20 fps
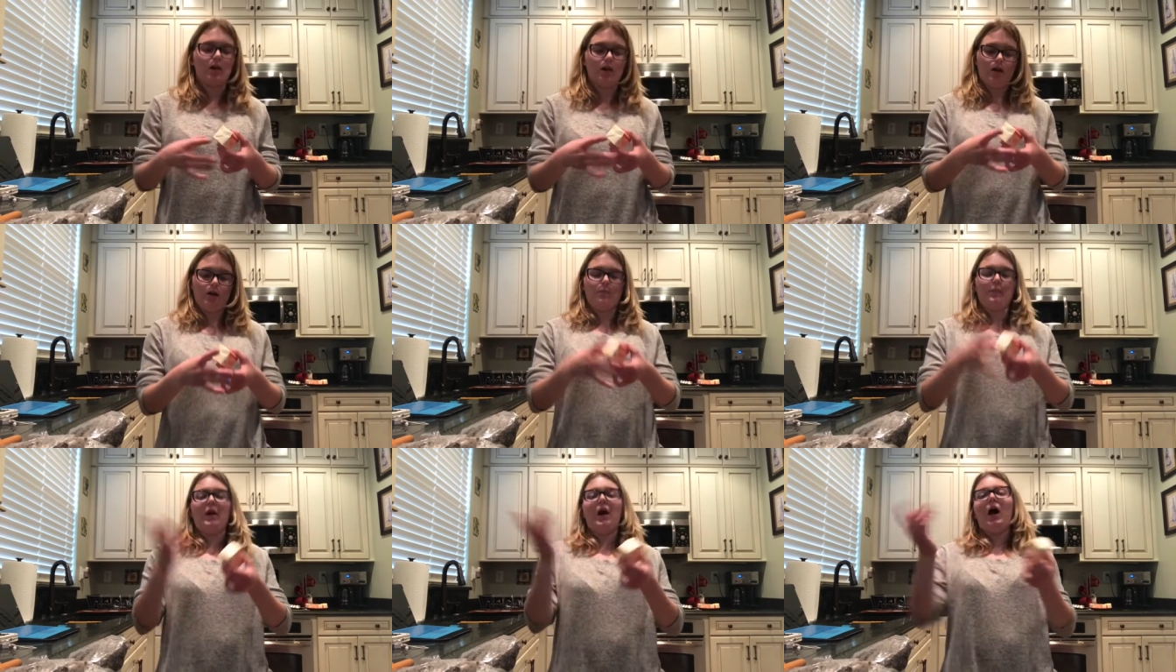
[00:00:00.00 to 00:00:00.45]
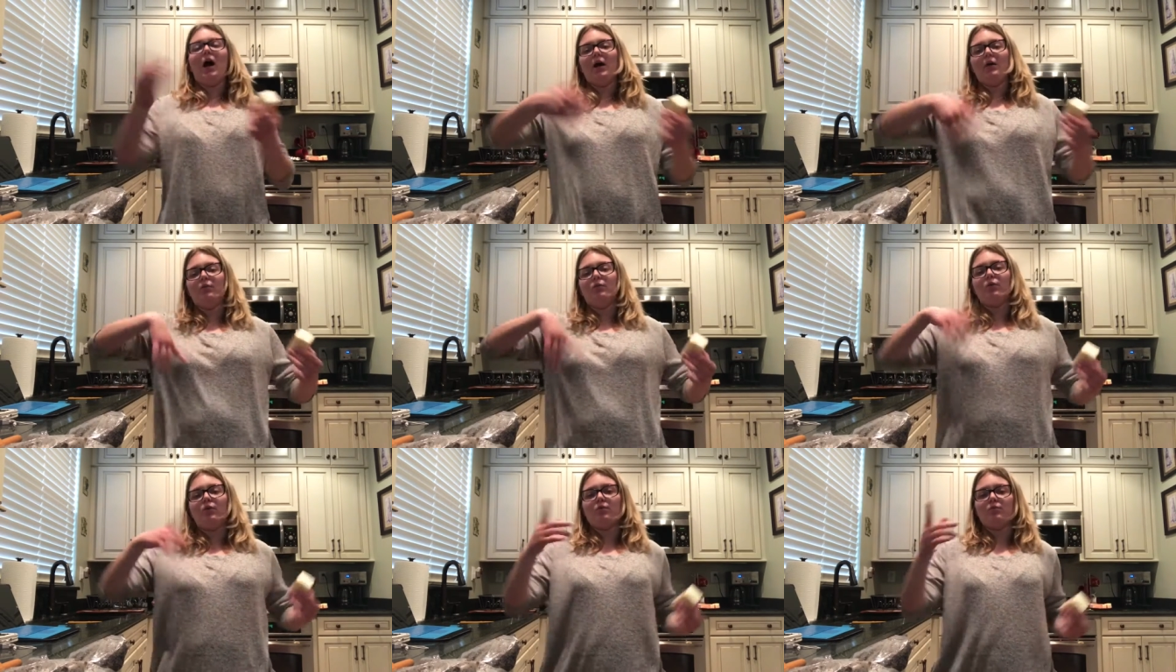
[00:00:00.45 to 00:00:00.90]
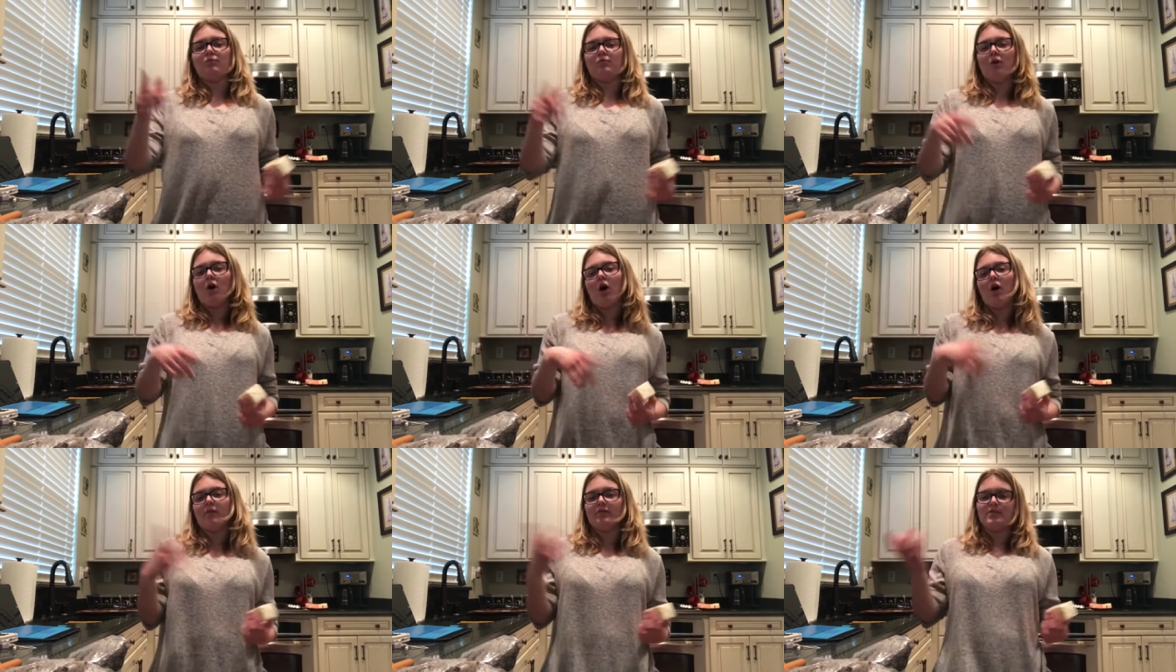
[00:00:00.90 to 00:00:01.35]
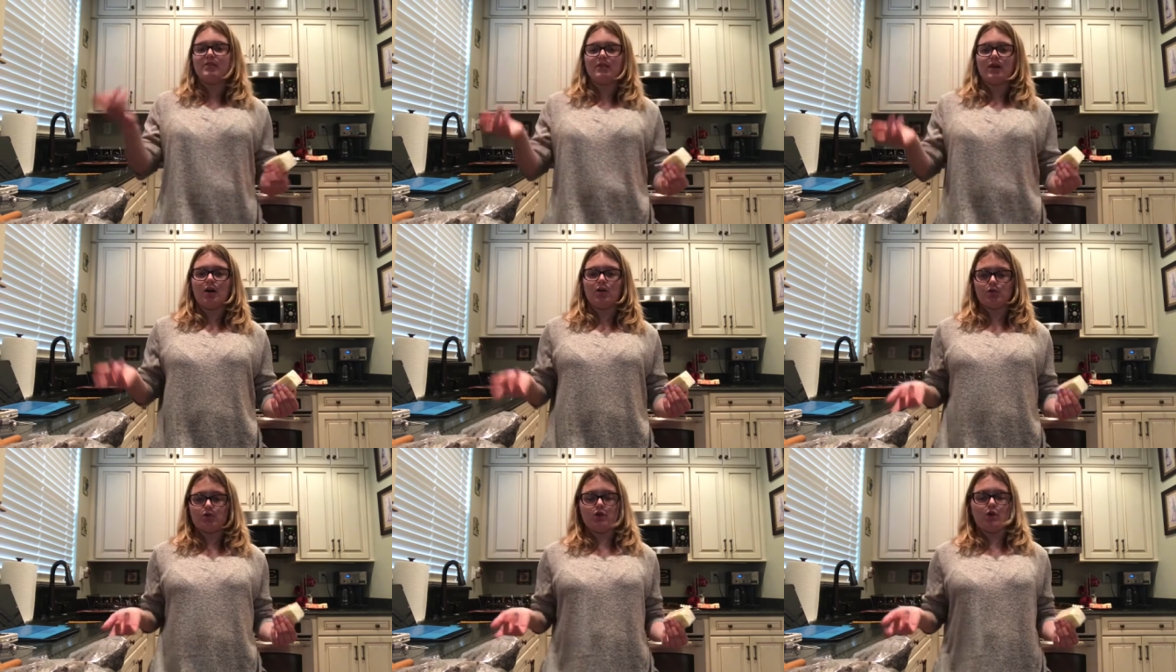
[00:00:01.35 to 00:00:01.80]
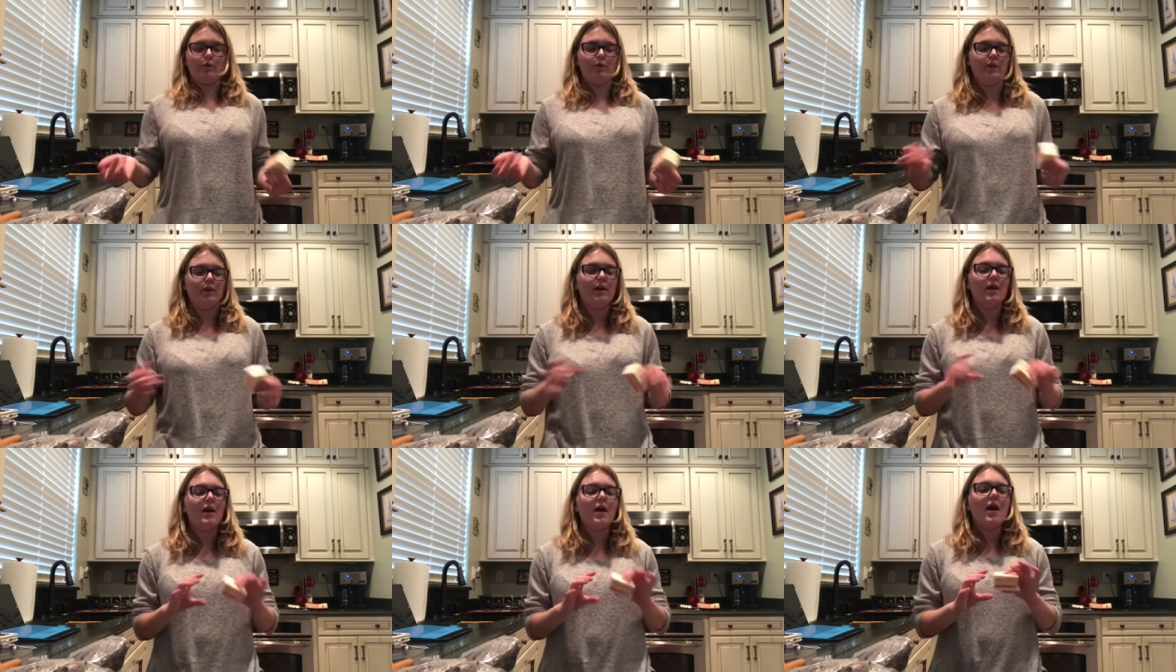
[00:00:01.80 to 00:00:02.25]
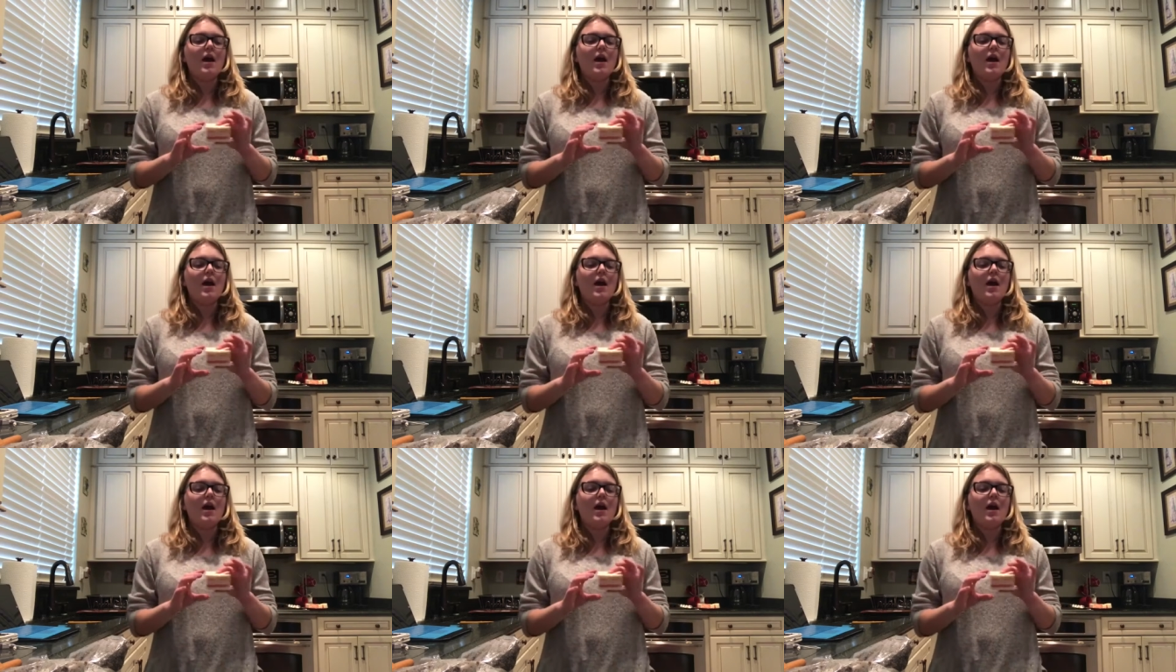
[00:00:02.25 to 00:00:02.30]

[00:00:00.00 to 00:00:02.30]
And I'll show it.